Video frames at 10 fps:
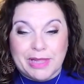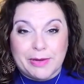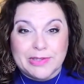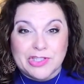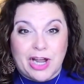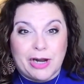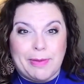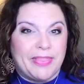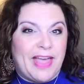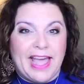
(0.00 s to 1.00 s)
language talk
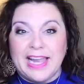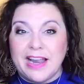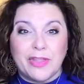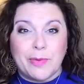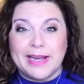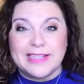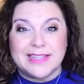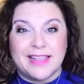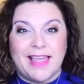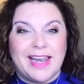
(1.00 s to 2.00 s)
about that. Another way to
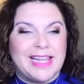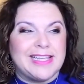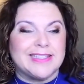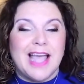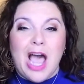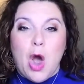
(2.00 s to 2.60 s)
say that is